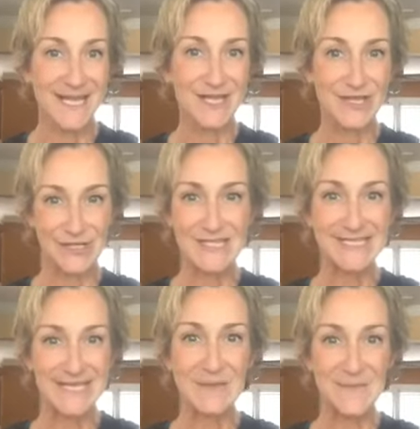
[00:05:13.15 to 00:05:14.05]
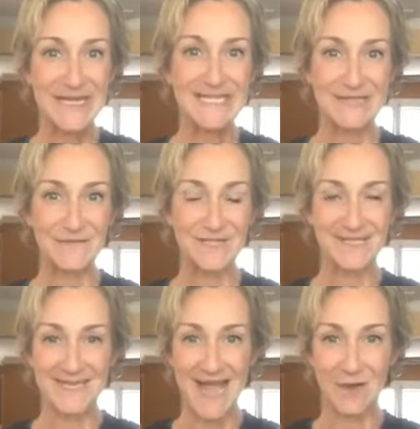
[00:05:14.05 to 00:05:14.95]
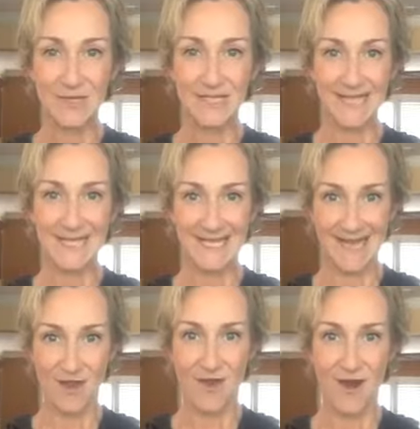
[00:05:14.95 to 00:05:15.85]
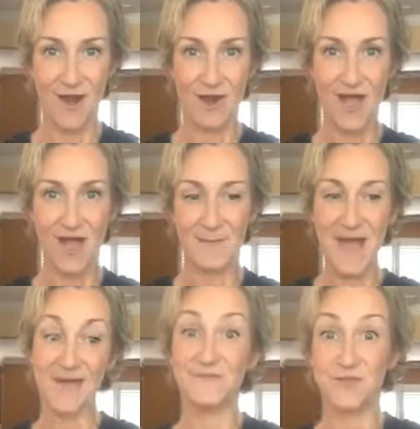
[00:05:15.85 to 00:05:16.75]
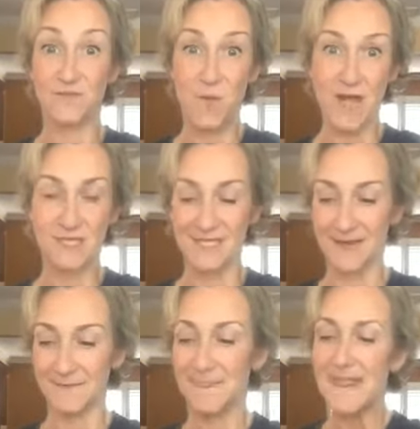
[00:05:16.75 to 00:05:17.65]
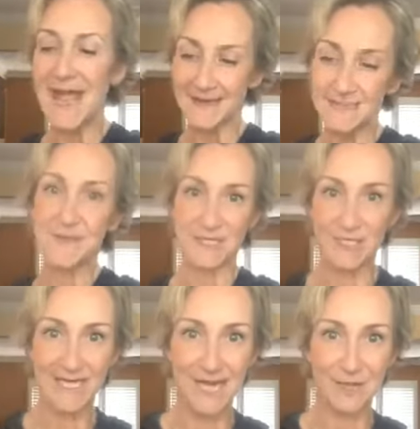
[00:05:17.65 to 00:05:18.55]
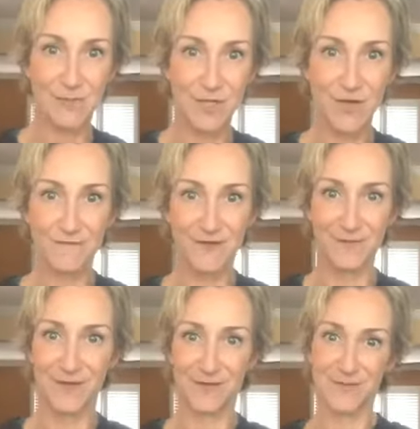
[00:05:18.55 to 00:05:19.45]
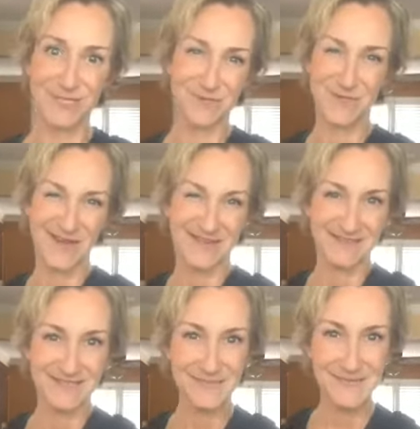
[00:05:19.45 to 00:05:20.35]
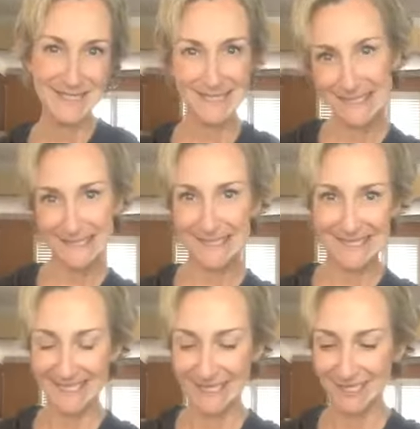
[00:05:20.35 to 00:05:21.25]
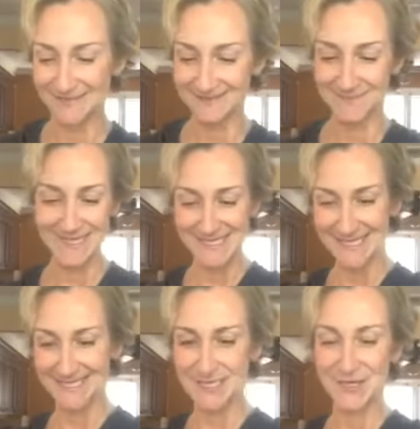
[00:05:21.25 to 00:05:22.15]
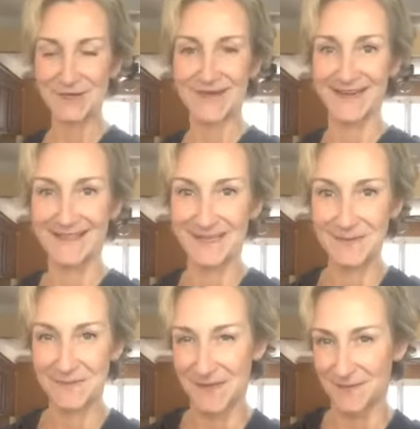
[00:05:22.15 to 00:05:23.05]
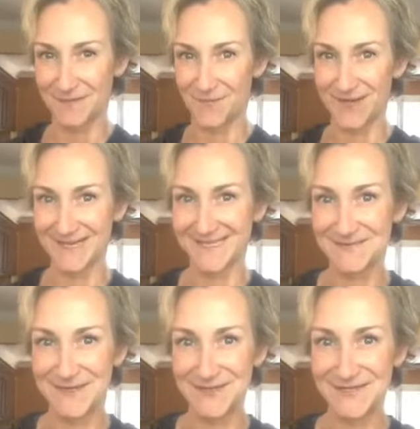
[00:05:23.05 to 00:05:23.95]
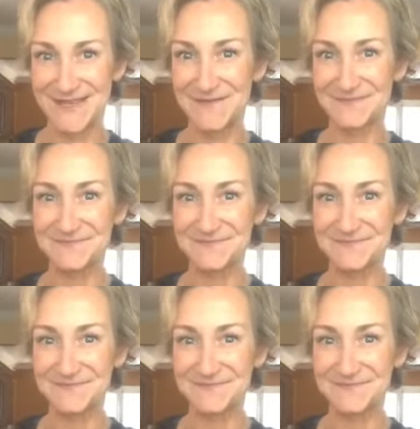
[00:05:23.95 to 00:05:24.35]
you'll see a big difference in how clean they are after you've washed them. And especially now with COVID, we do want to just be a little cleaner. I'm not saying it's curing anything, but maybe avoiding some other stuff.